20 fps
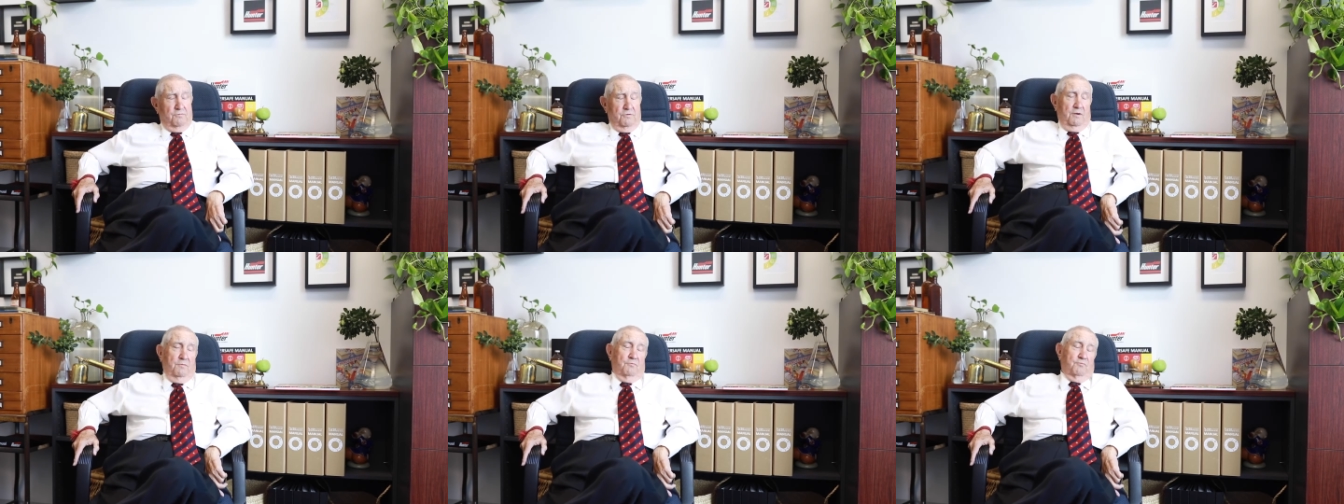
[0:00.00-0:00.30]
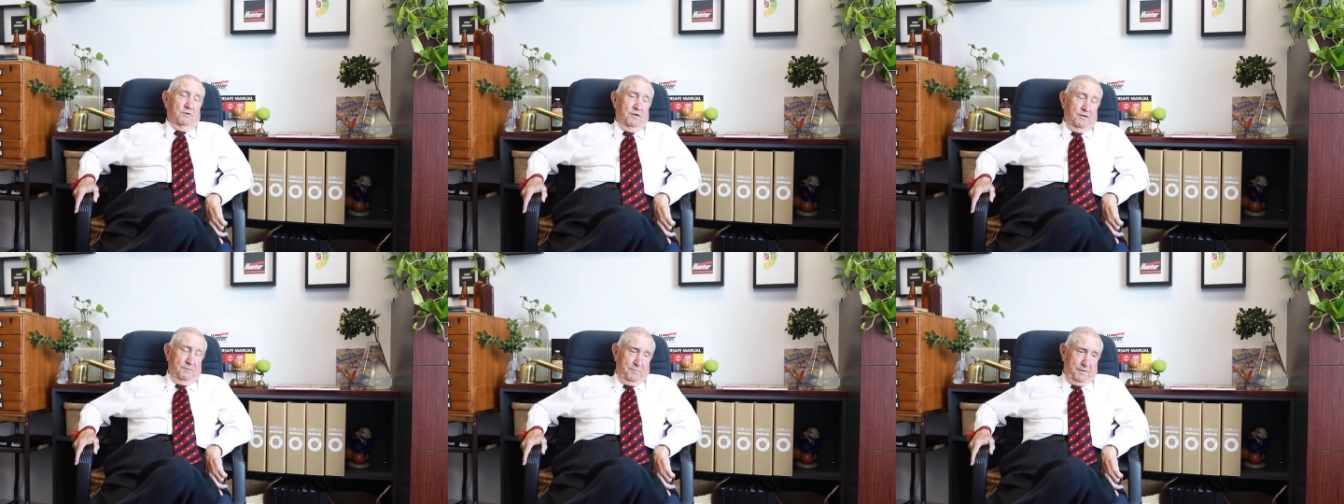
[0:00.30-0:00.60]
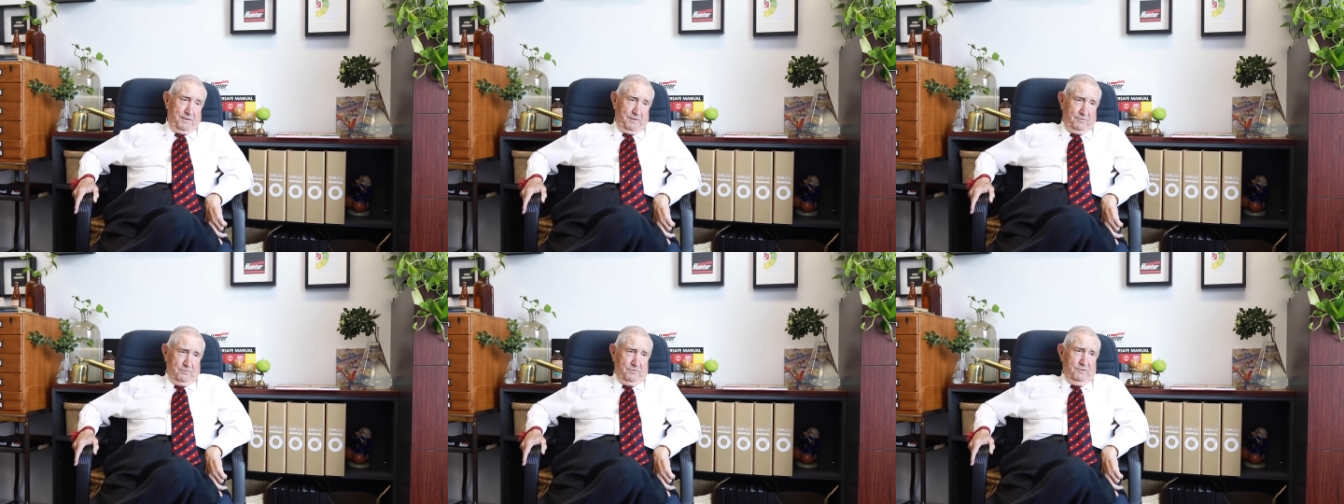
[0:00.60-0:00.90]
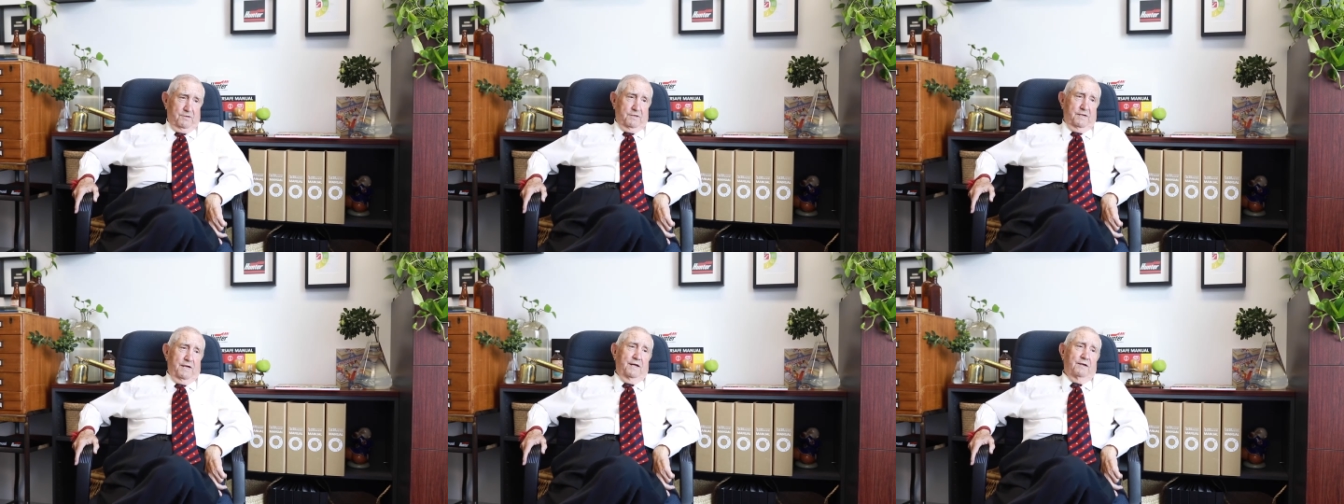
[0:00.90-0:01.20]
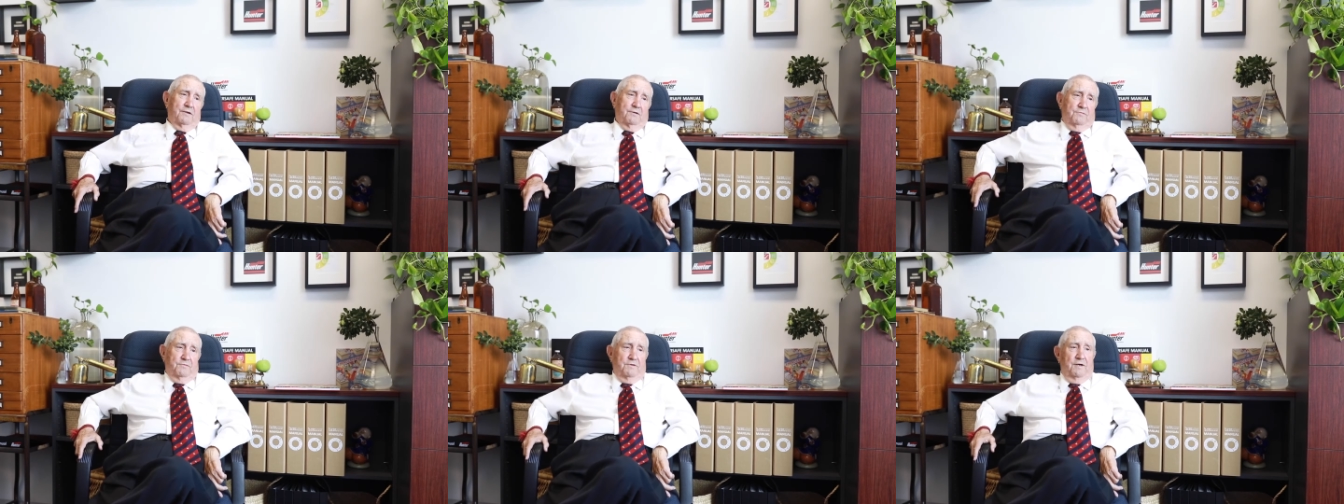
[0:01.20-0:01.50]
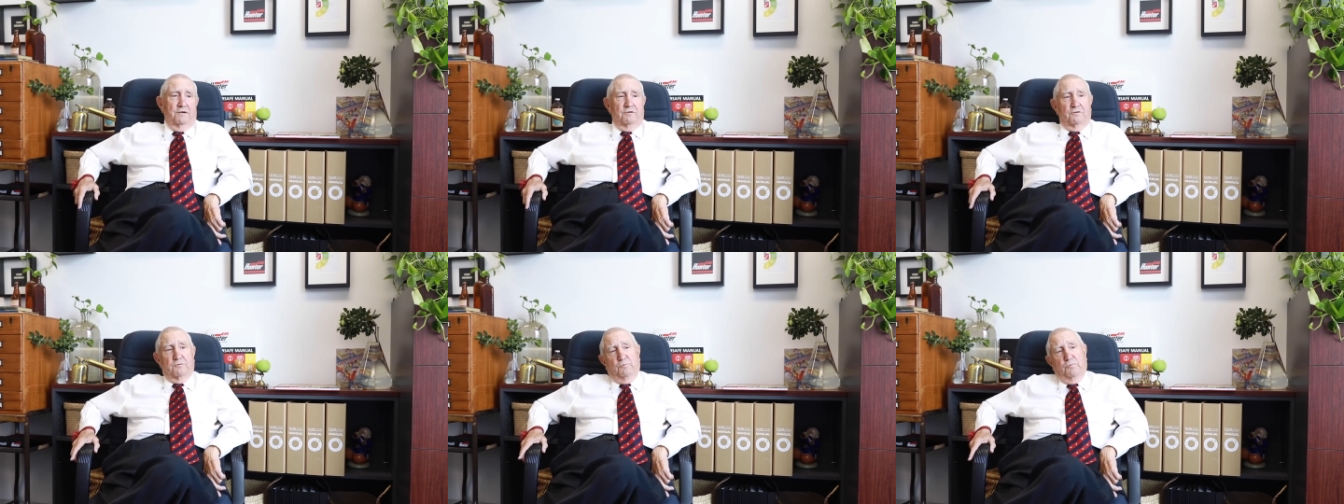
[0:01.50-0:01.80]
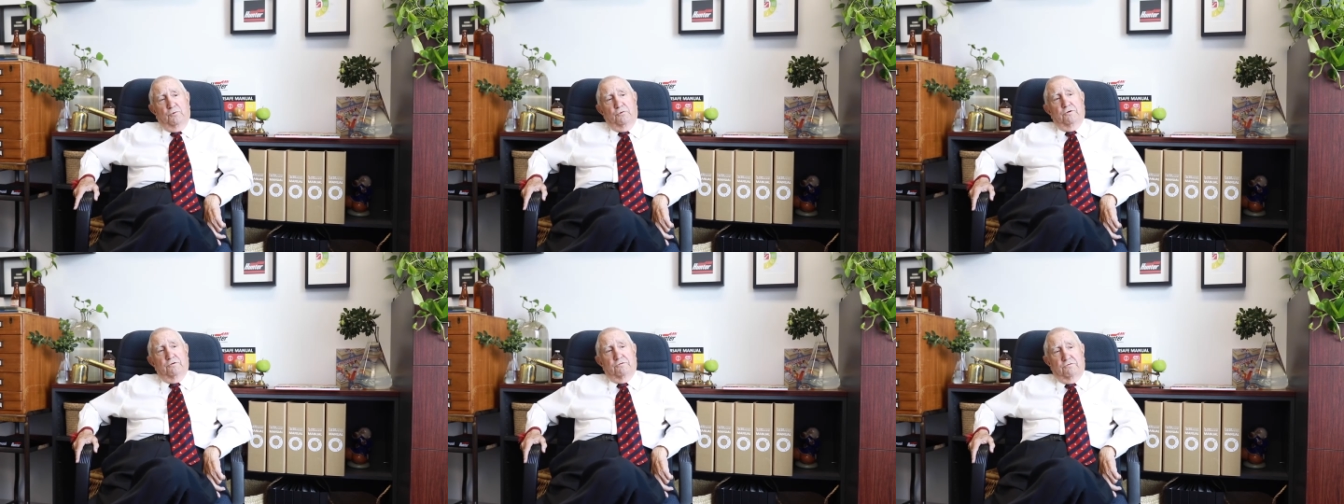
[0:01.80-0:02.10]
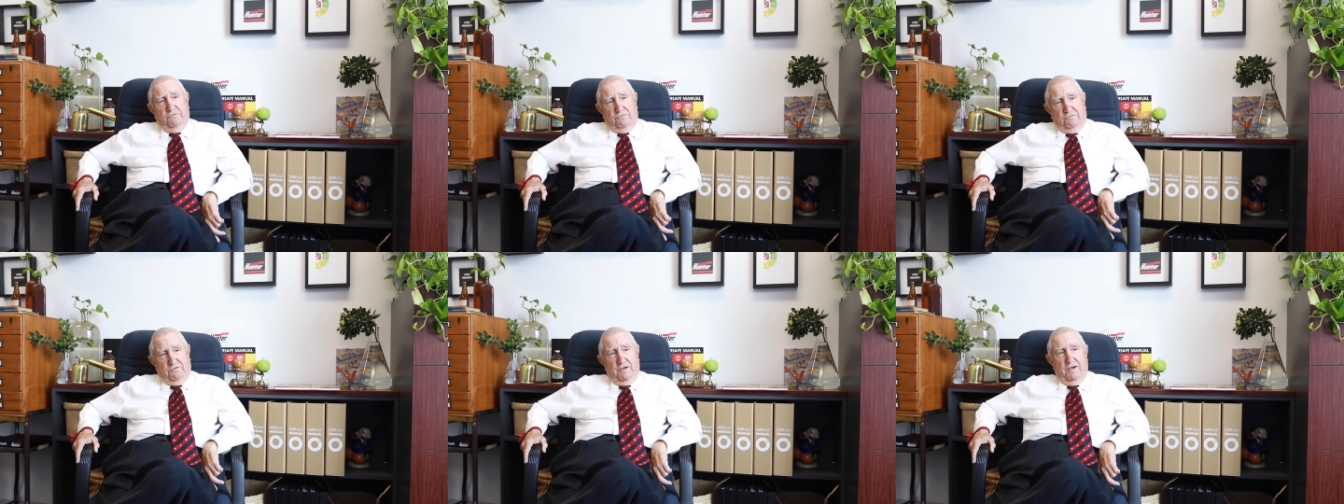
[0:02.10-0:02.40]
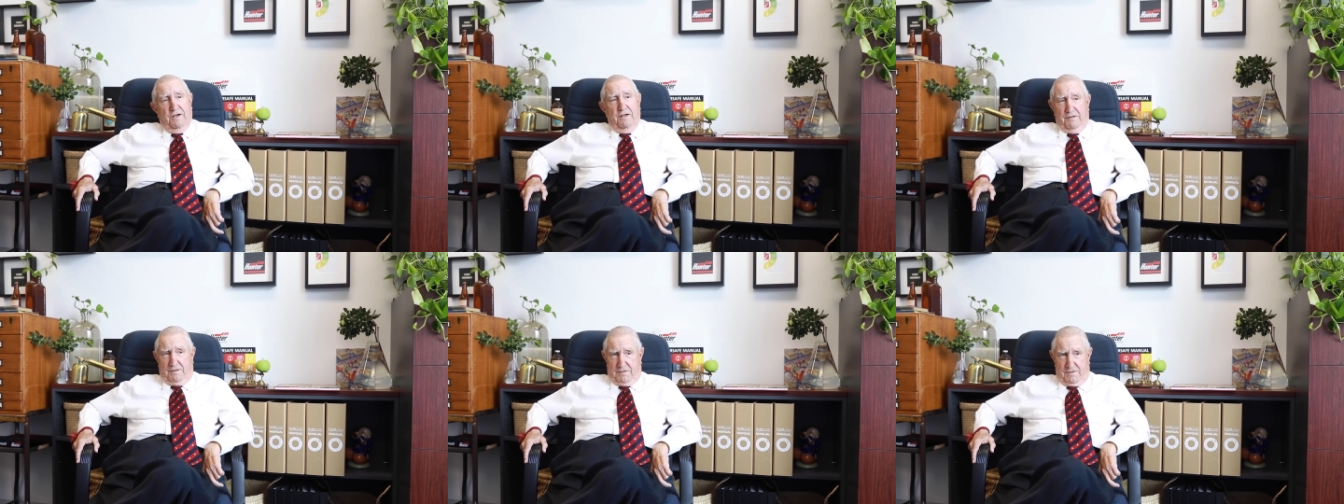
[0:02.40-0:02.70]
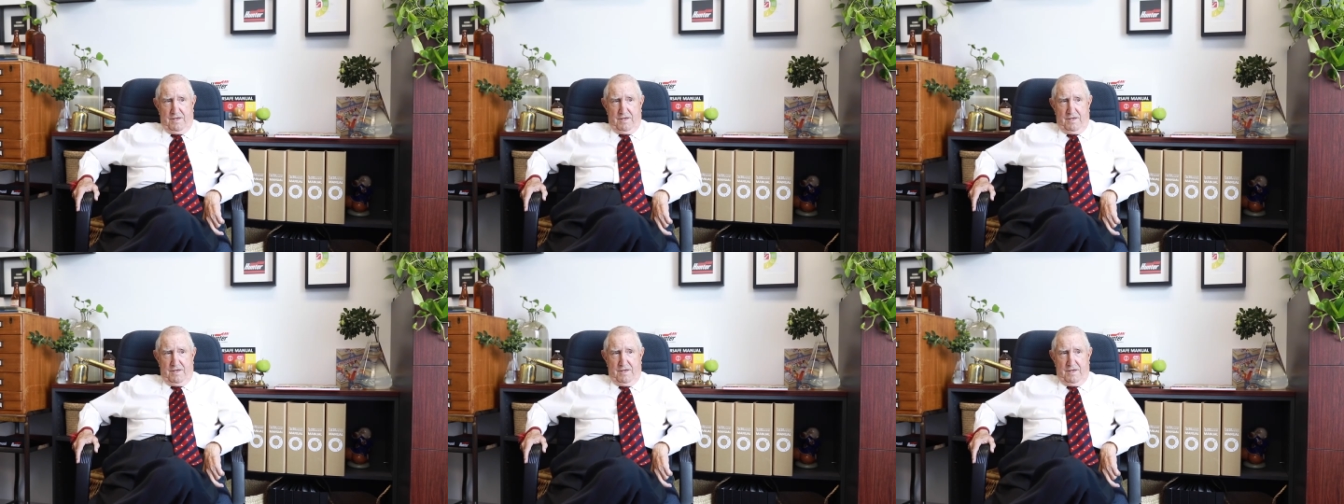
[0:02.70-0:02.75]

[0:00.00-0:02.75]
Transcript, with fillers: top there'd be looking down on those boys and say